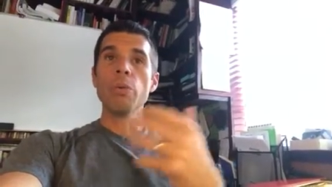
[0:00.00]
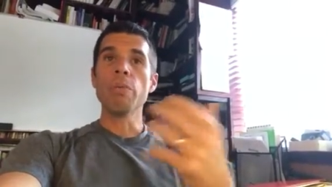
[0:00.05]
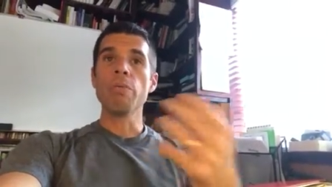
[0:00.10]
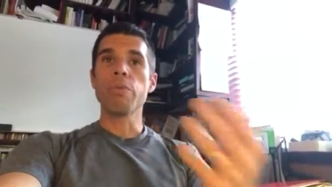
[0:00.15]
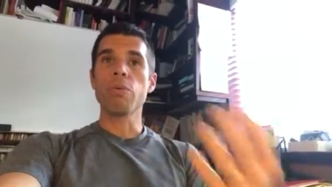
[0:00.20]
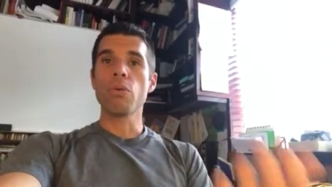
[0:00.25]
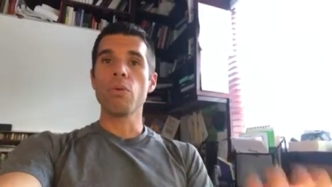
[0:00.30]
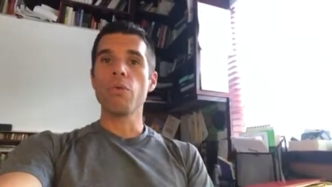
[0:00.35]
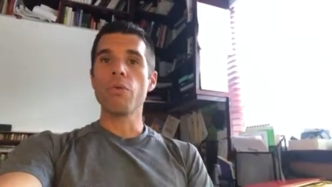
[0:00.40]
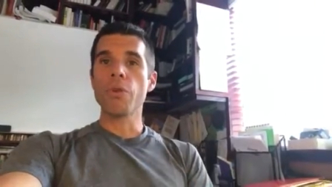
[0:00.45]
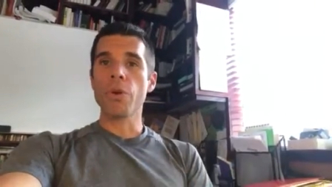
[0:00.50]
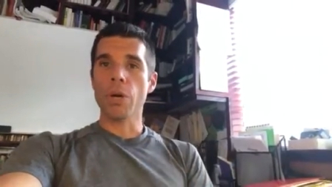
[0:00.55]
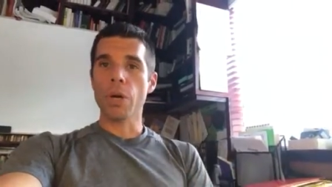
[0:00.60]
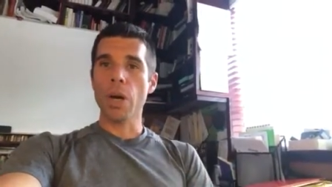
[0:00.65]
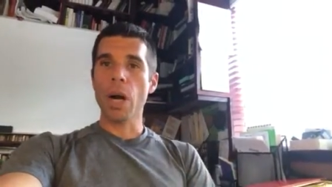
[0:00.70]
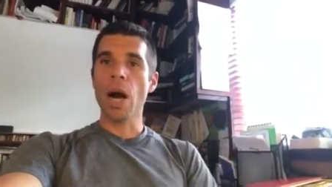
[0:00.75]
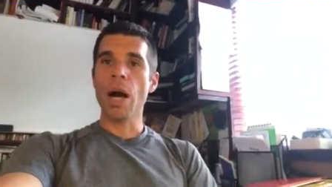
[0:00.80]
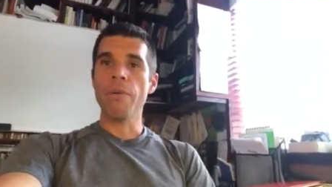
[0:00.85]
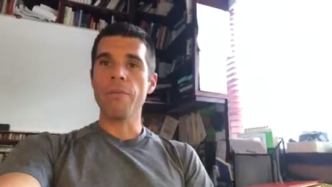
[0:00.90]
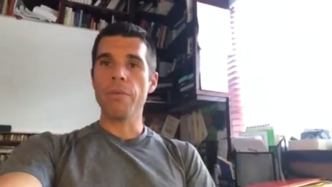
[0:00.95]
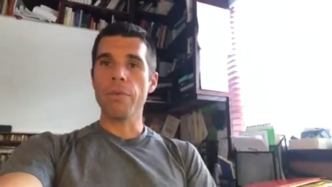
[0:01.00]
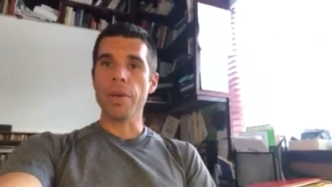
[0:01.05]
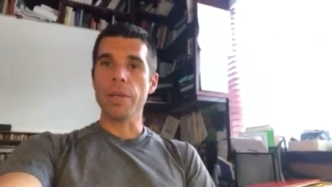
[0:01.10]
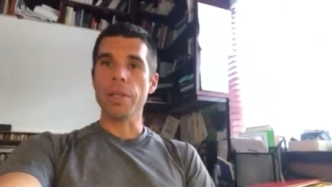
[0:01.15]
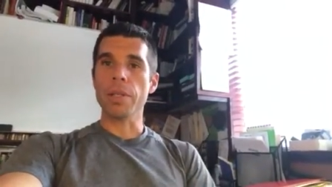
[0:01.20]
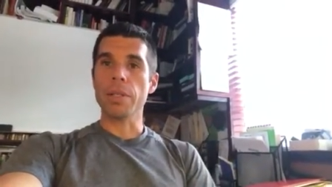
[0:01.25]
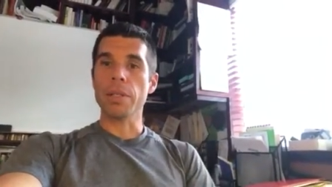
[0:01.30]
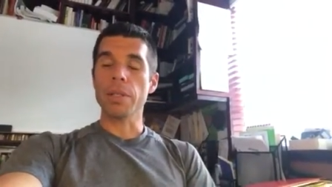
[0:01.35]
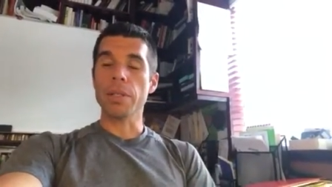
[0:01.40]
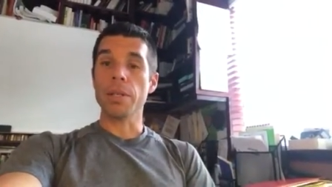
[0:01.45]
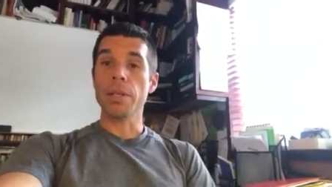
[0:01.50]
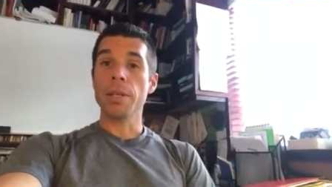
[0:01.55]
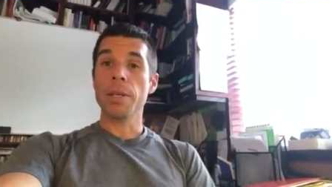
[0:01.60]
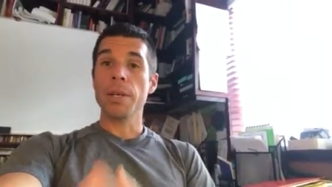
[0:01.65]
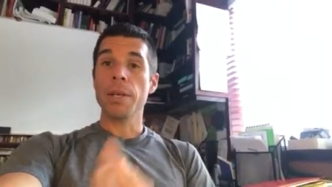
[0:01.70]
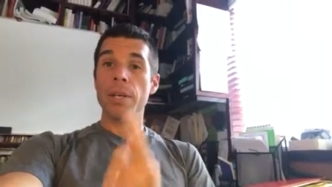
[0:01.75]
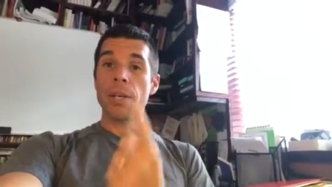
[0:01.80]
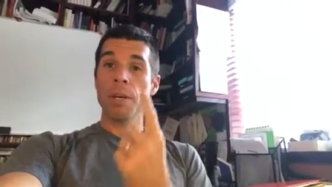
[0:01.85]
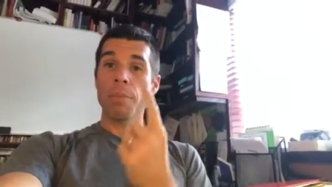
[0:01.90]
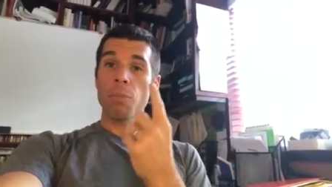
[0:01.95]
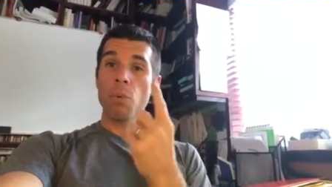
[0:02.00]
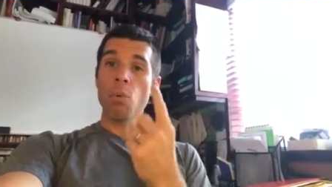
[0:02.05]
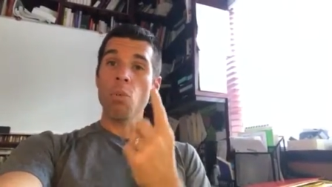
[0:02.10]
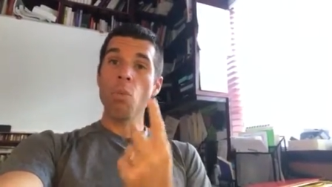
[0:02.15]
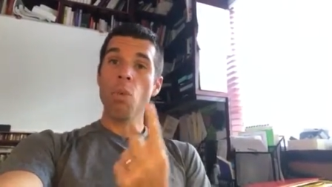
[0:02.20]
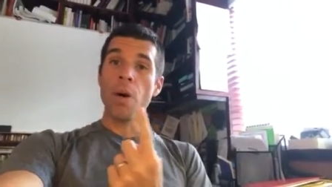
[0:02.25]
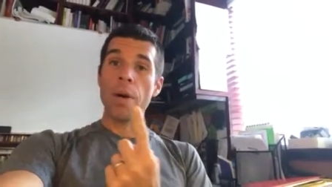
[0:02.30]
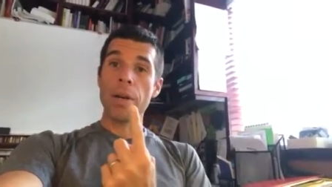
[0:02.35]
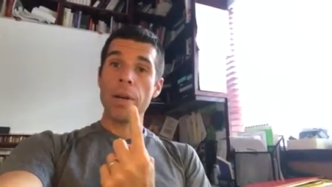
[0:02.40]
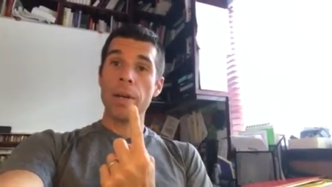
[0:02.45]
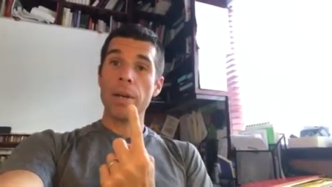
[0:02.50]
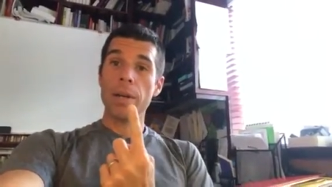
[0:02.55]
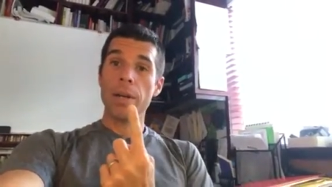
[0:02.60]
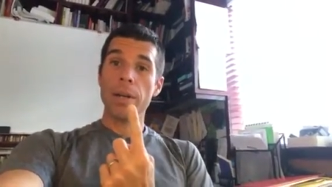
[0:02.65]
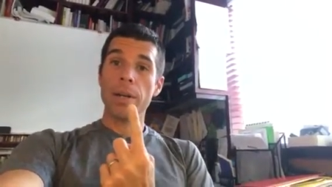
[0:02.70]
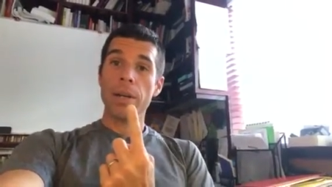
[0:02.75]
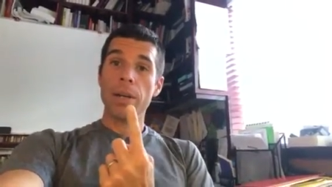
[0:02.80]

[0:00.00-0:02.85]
improve your confidence? Number one,